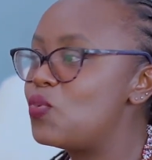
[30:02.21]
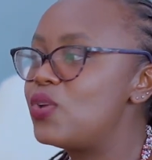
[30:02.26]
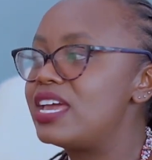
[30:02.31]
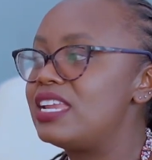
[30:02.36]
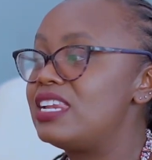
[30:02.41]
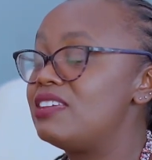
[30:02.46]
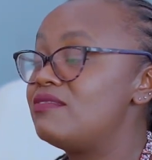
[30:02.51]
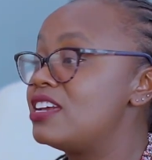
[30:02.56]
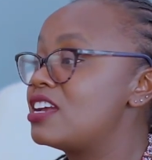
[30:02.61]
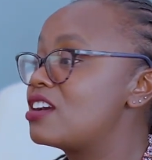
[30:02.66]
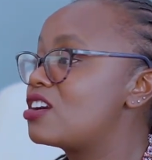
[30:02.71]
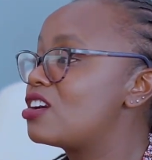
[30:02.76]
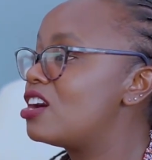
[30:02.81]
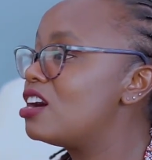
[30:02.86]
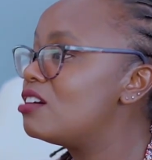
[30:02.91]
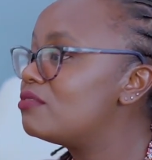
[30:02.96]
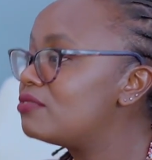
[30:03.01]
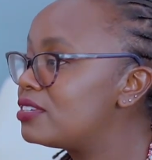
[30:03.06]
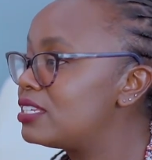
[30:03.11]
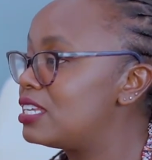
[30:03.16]
We are living
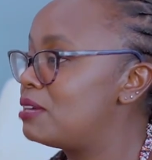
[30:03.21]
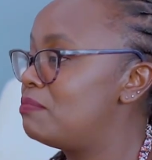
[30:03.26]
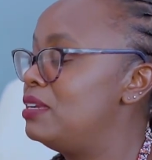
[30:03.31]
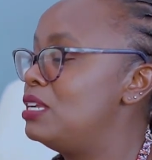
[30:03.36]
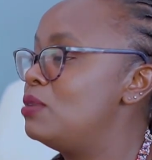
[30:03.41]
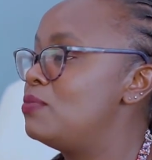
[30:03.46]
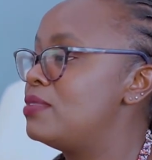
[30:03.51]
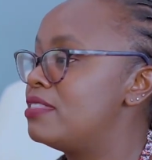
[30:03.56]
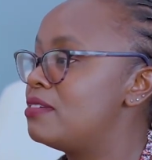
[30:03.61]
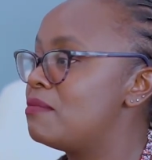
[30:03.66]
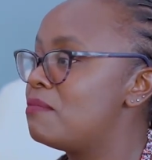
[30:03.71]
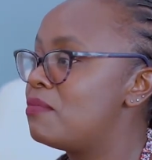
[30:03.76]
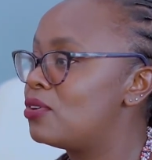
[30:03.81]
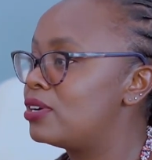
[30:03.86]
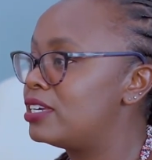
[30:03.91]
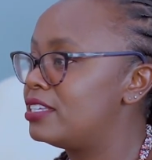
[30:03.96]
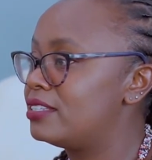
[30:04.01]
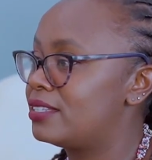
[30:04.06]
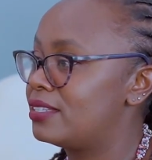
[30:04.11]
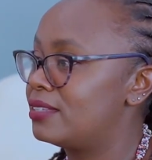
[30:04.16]
comfortably with the
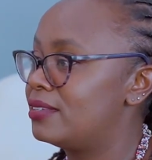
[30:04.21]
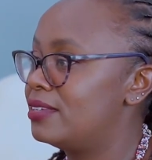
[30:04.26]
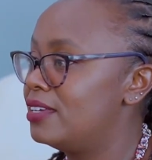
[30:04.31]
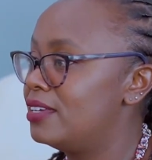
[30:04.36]
boys.